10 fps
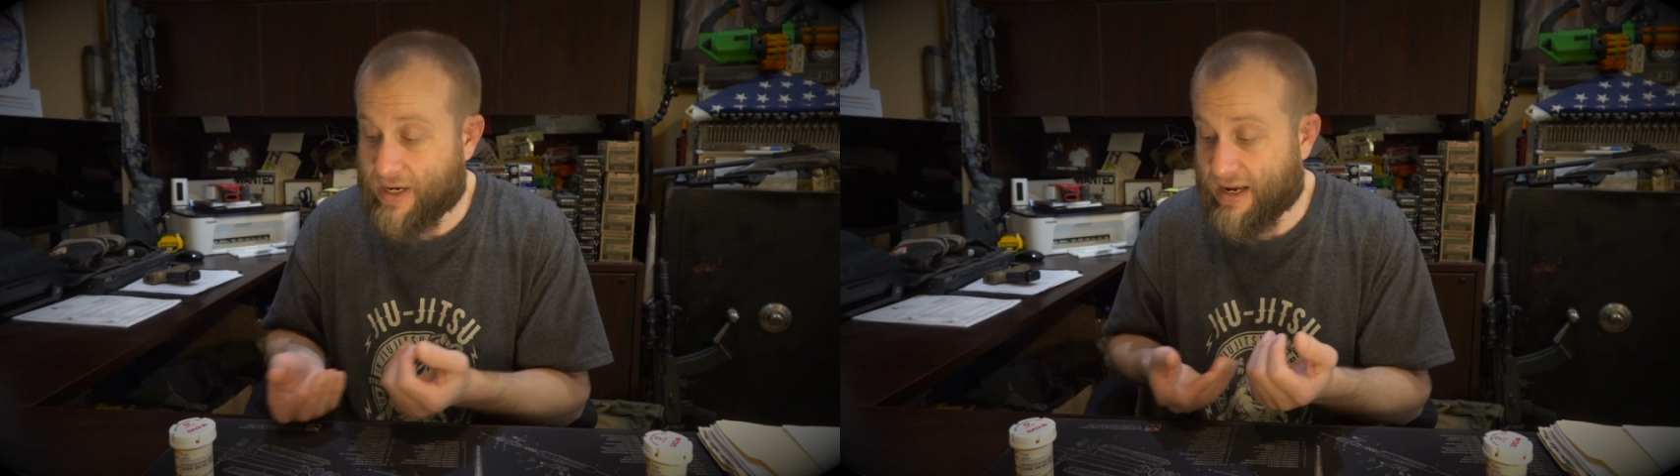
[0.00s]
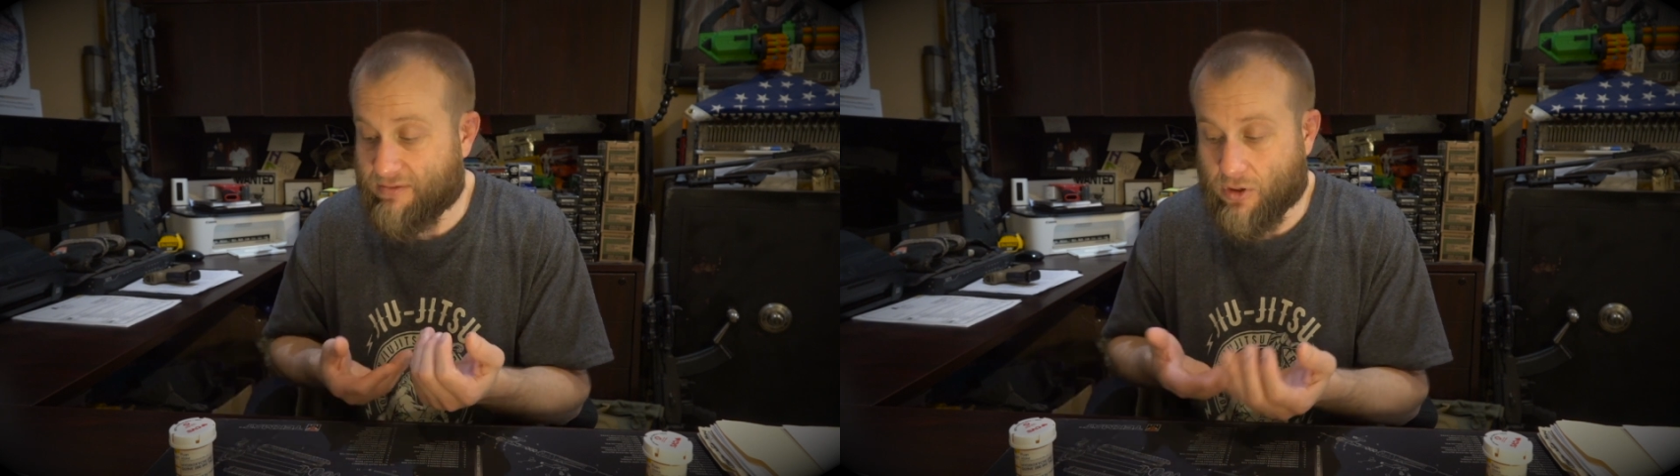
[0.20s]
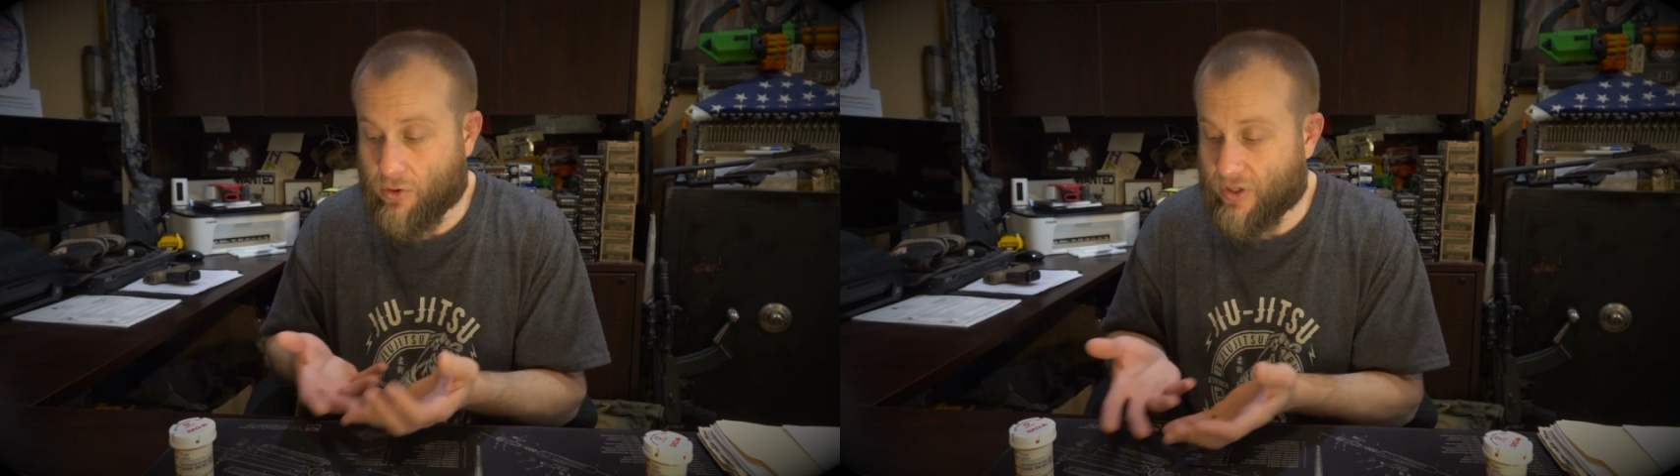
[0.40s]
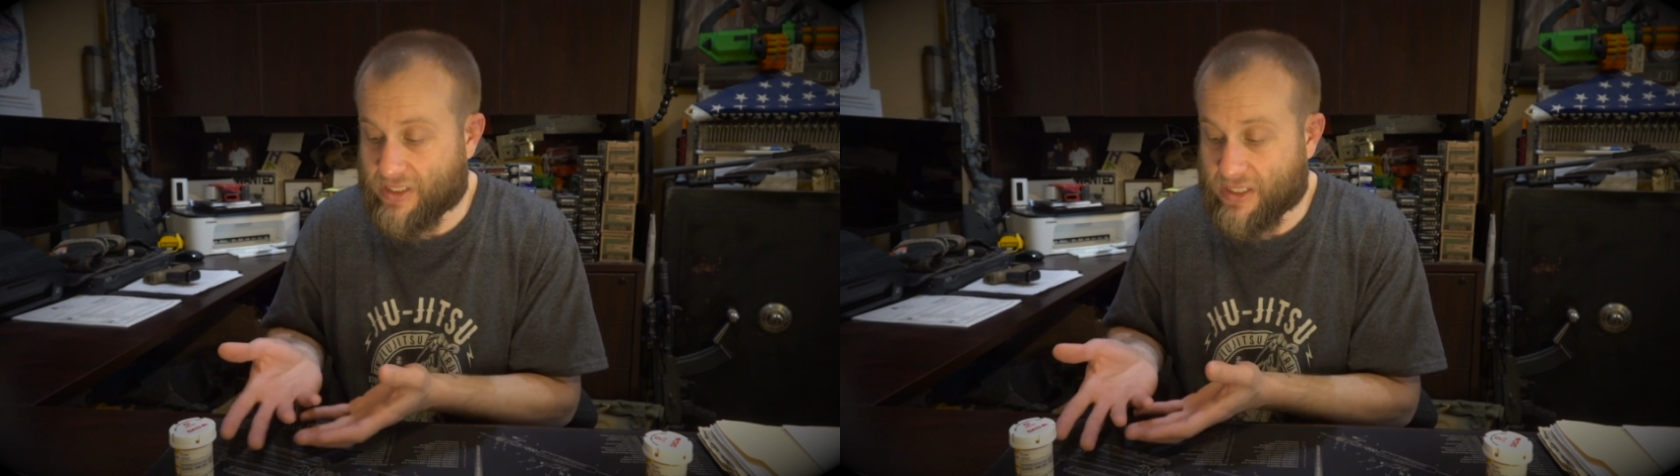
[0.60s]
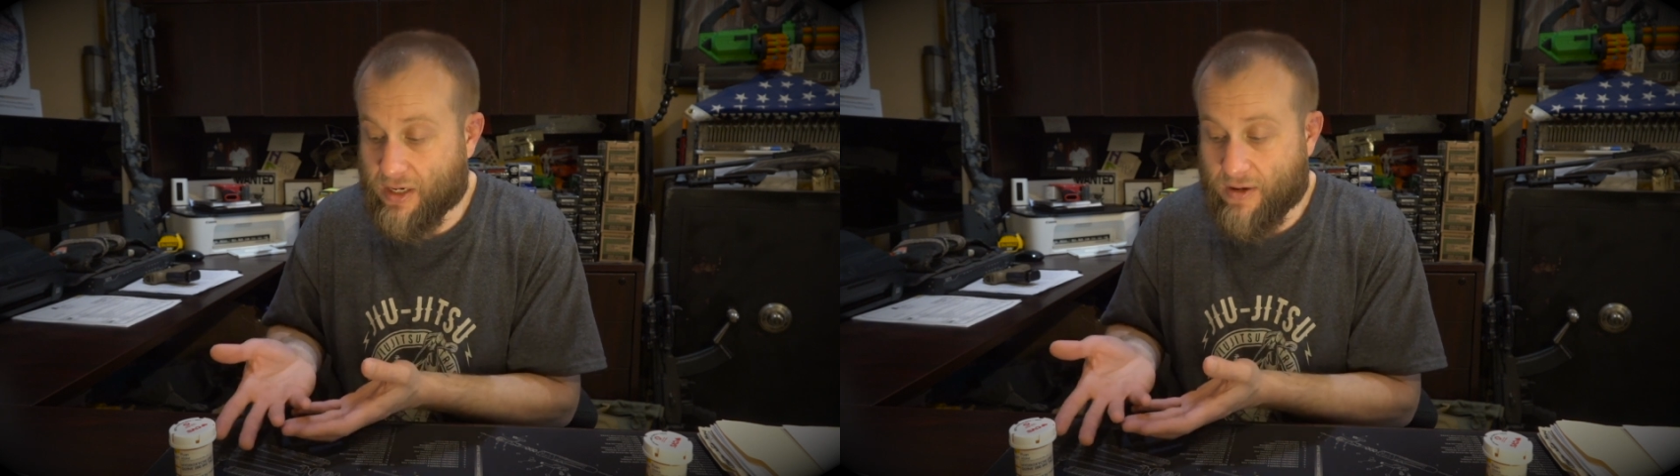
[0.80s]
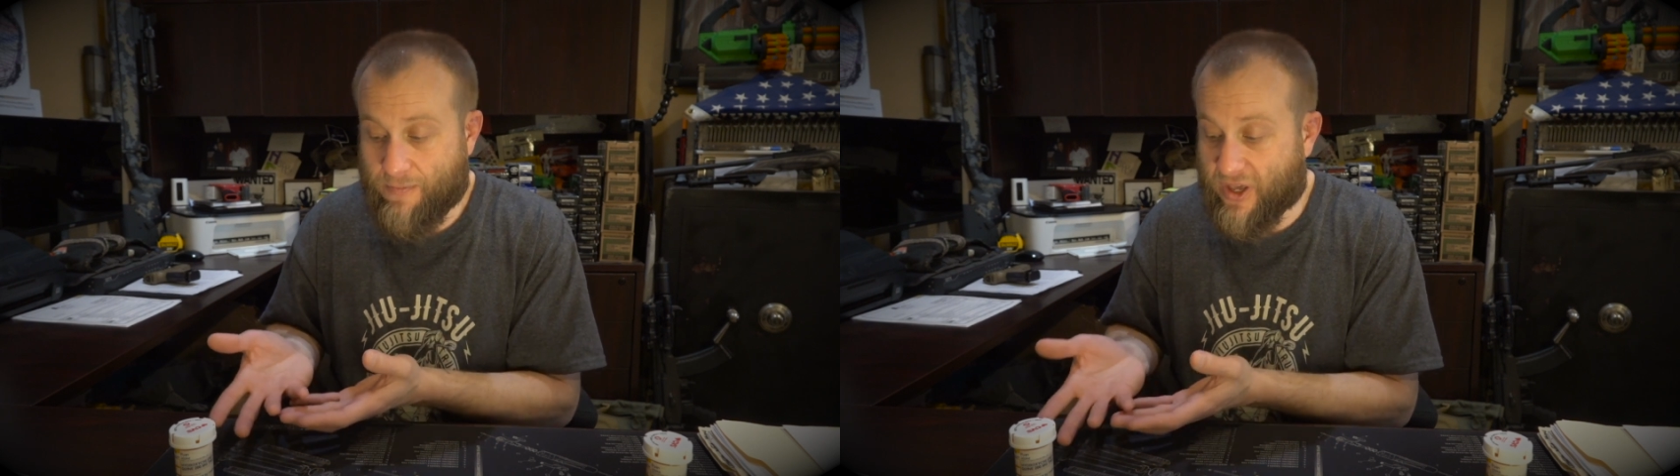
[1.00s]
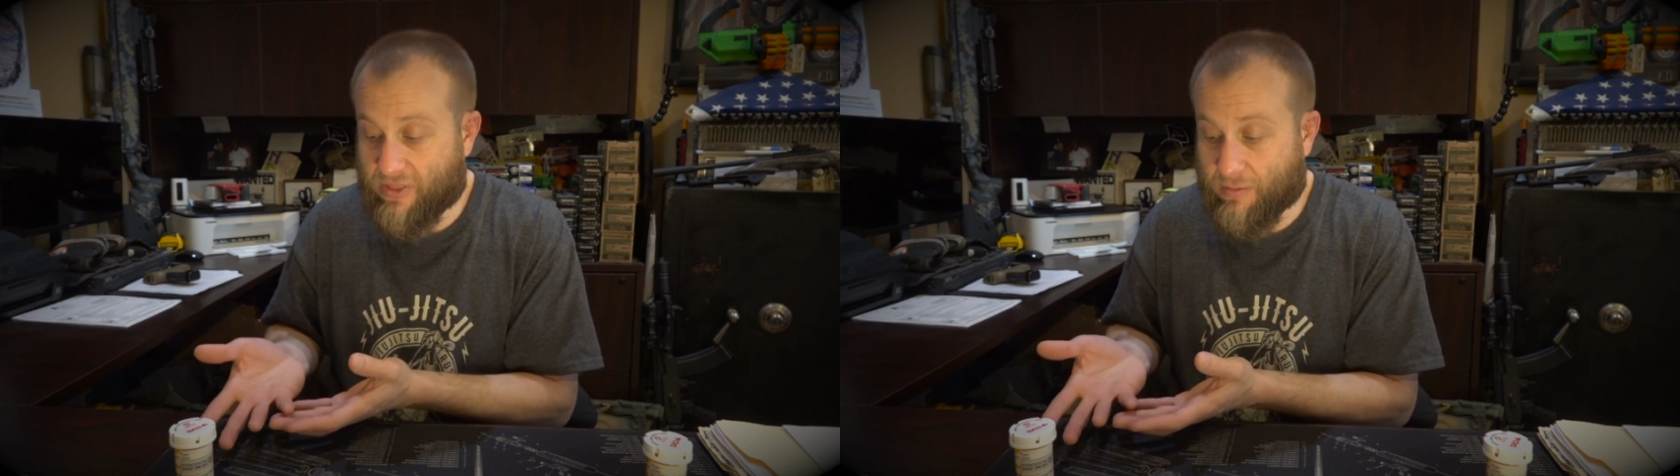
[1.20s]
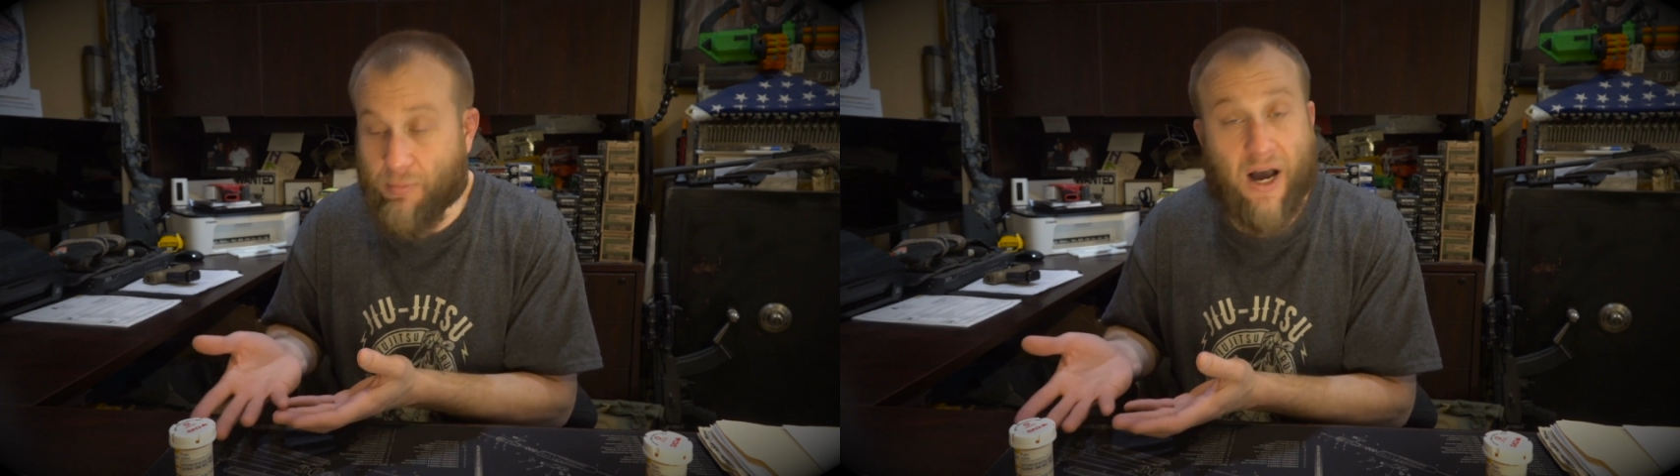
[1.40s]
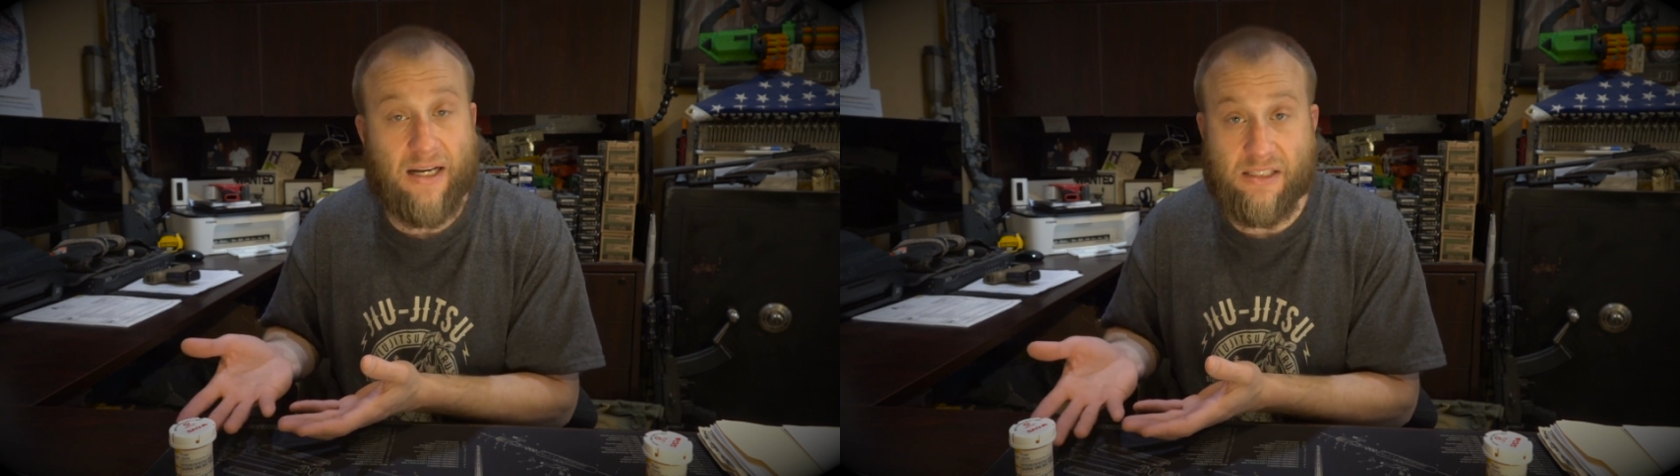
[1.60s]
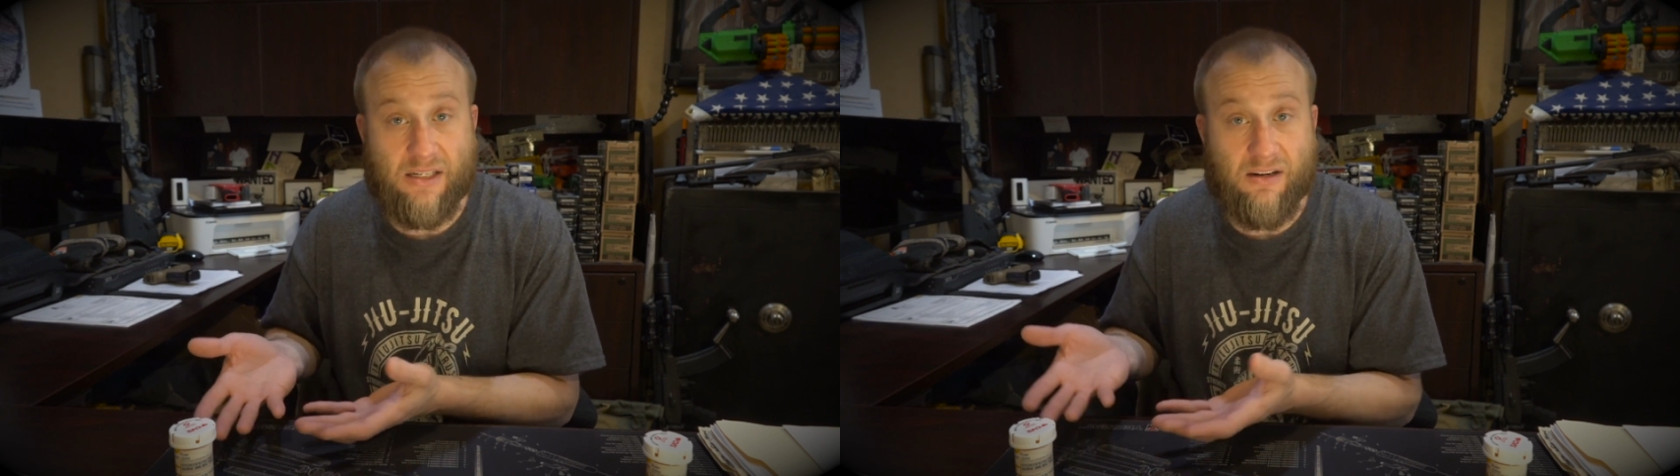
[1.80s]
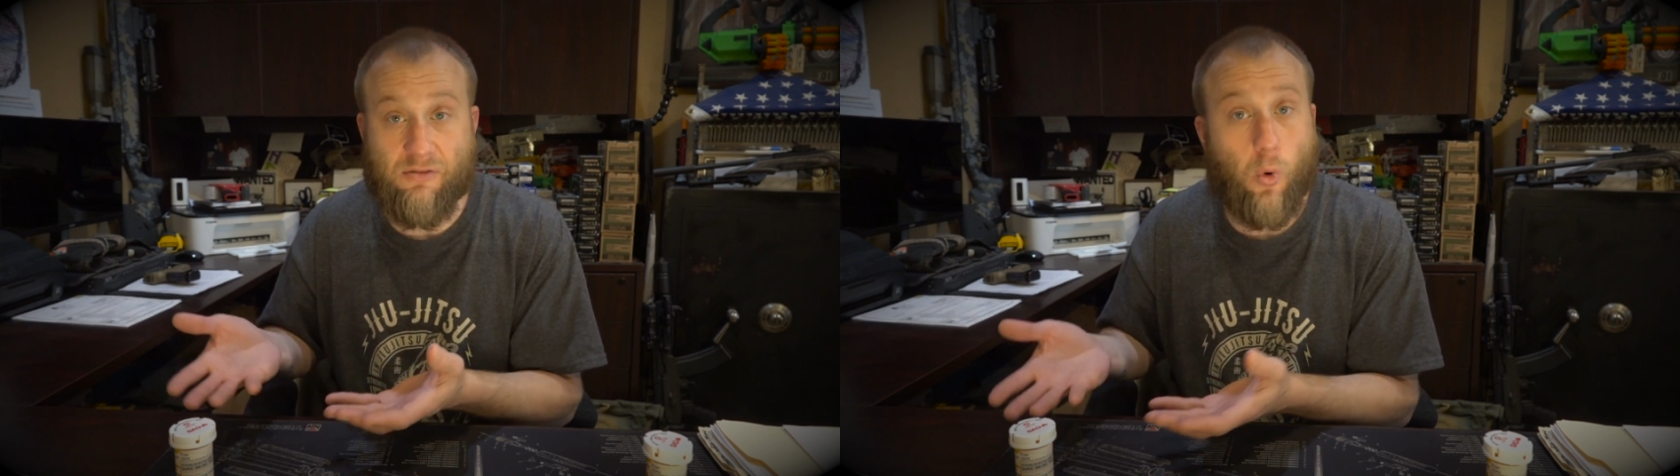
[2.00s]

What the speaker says: I've noticed nothing positive